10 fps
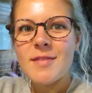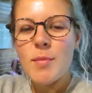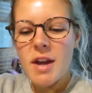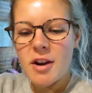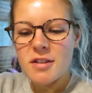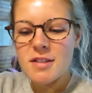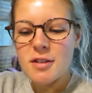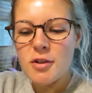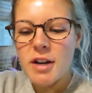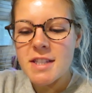My hair is
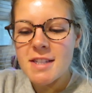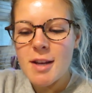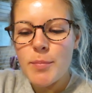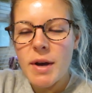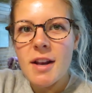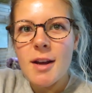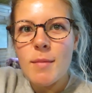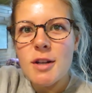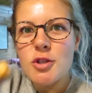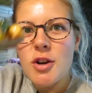still crazy, but I'm
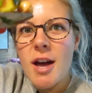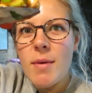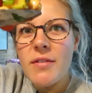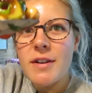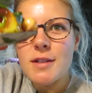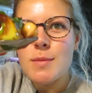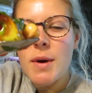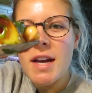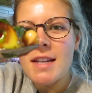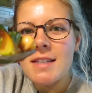gonna try my first
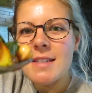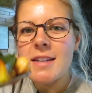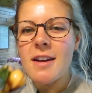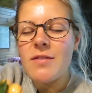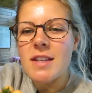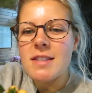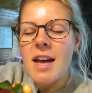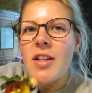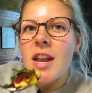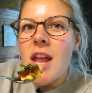bite of this
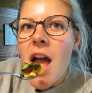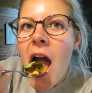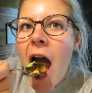salad.